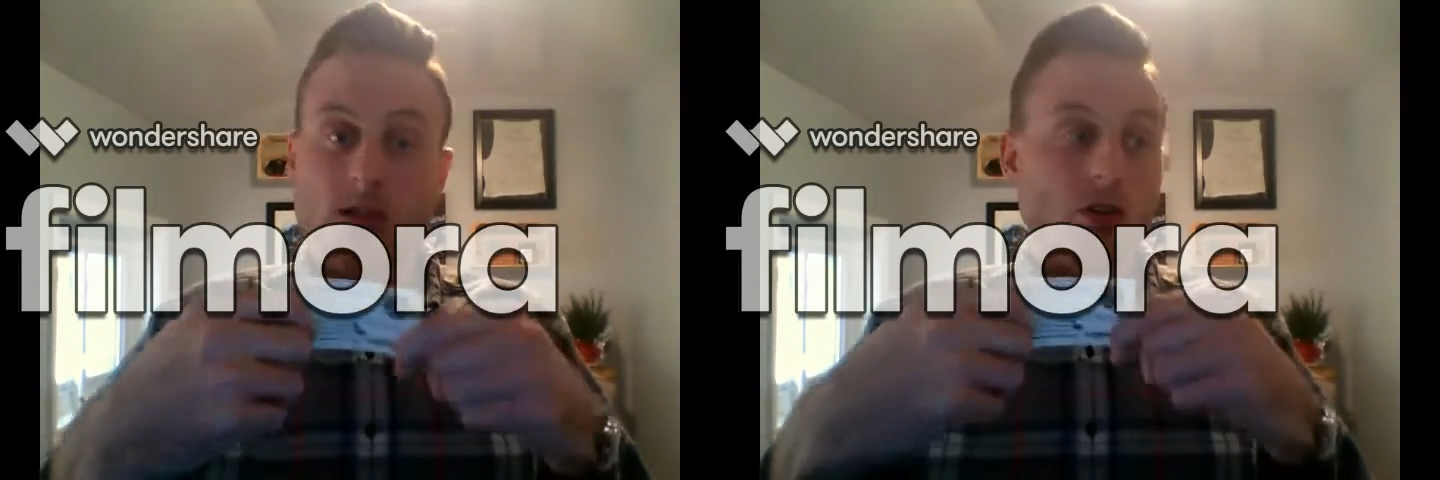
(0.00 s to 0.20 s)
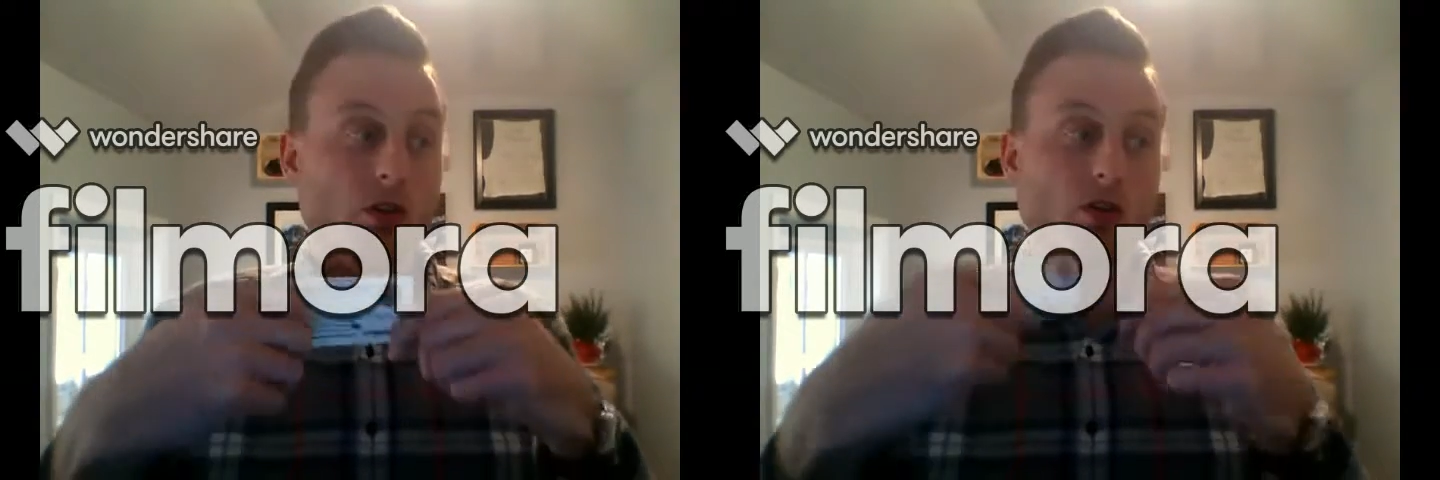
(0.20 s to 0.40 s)

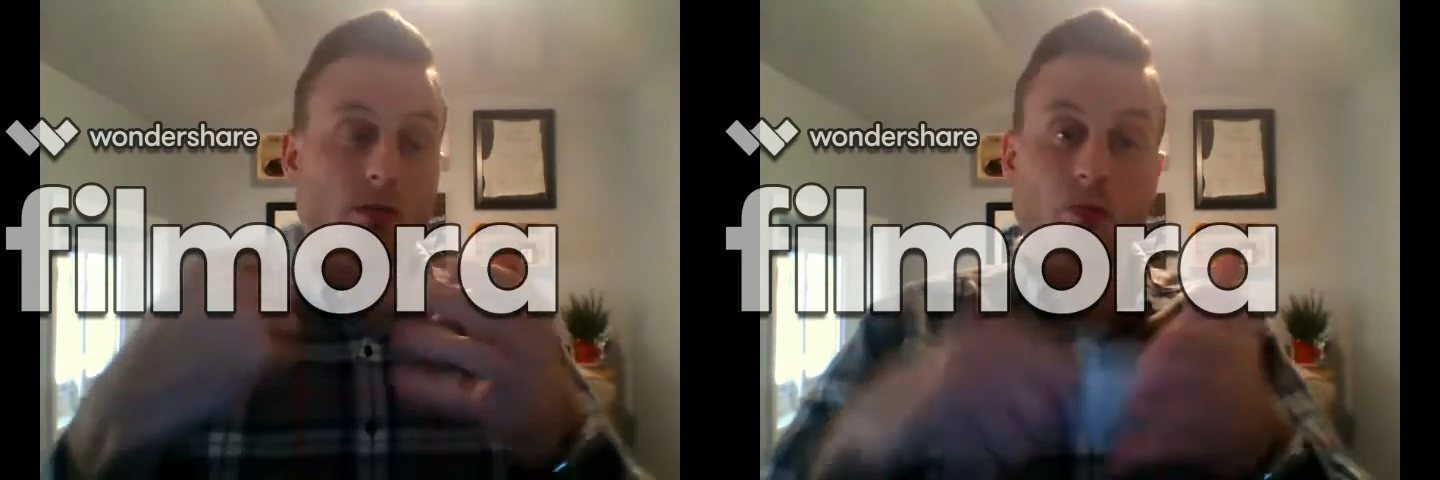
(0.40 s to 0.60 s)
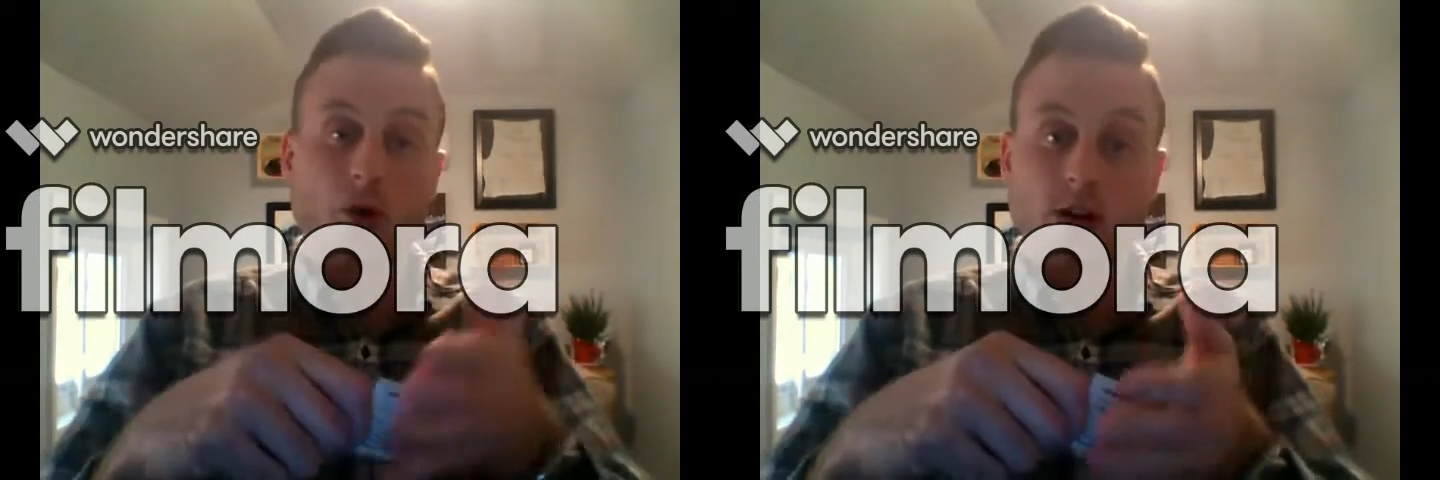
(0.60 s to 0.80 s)
so you can
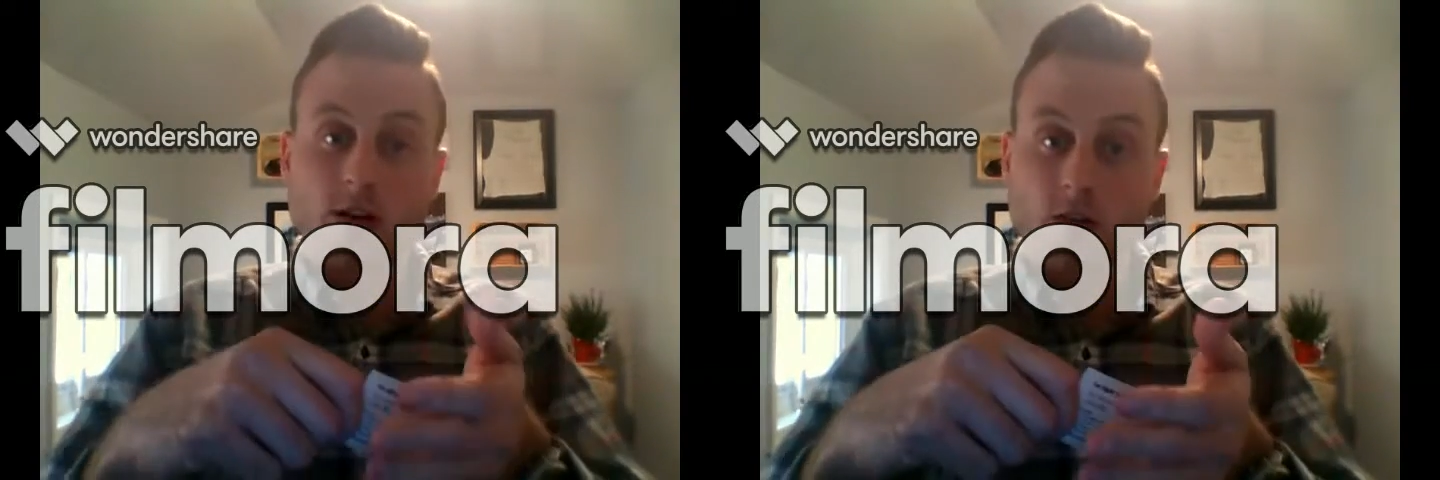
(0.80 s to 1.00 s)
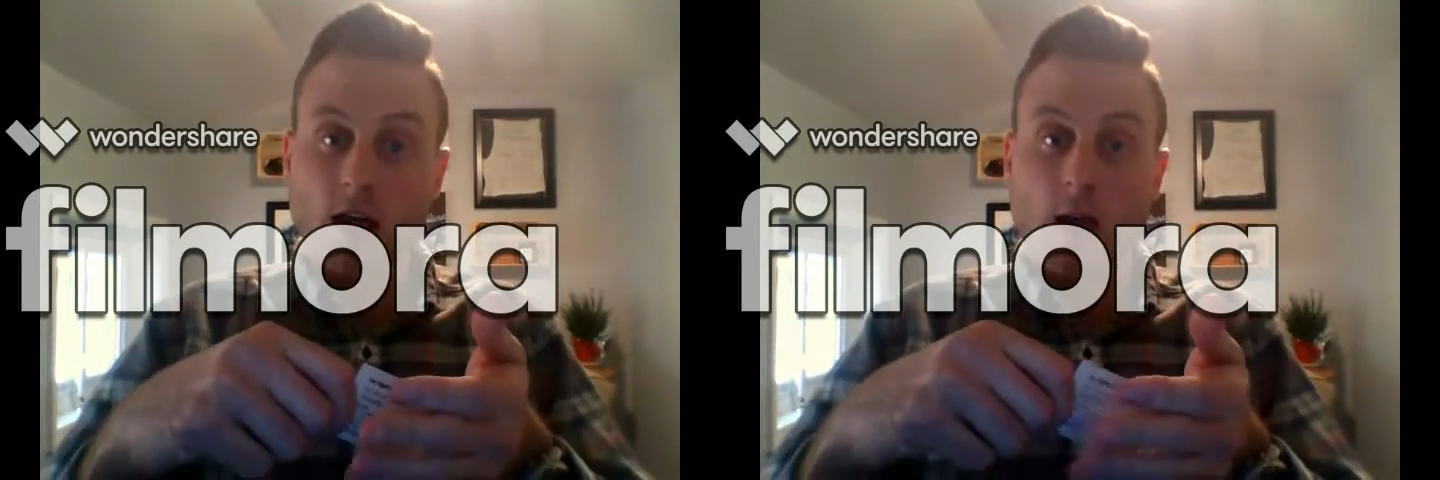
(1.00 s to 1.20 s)
put it in
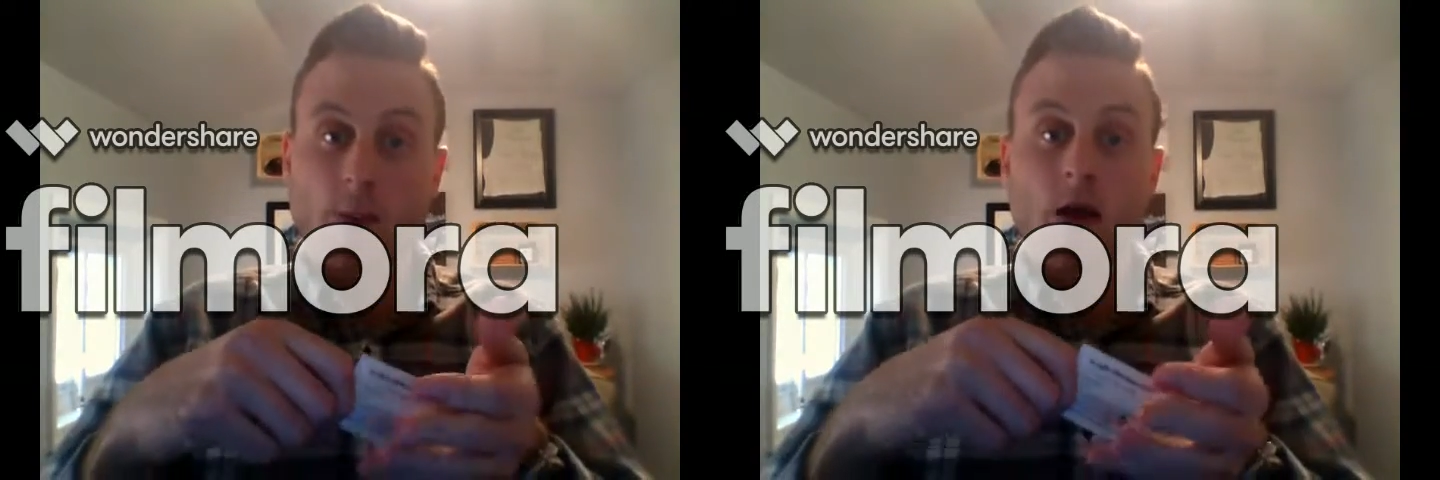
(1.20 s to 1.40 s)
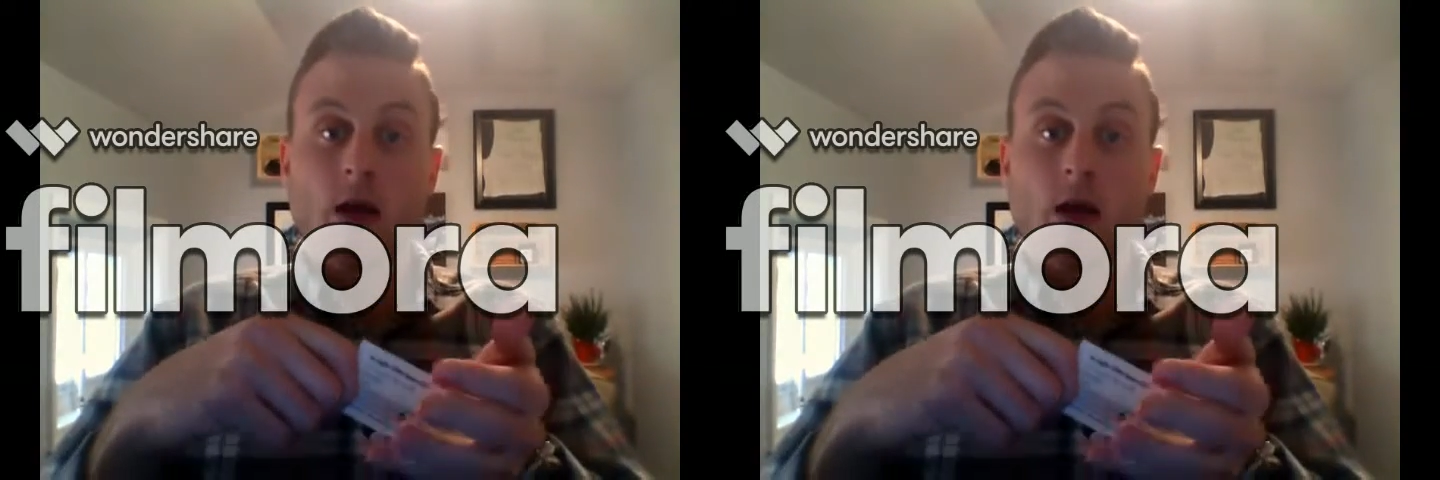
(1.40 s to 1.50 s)
your lab,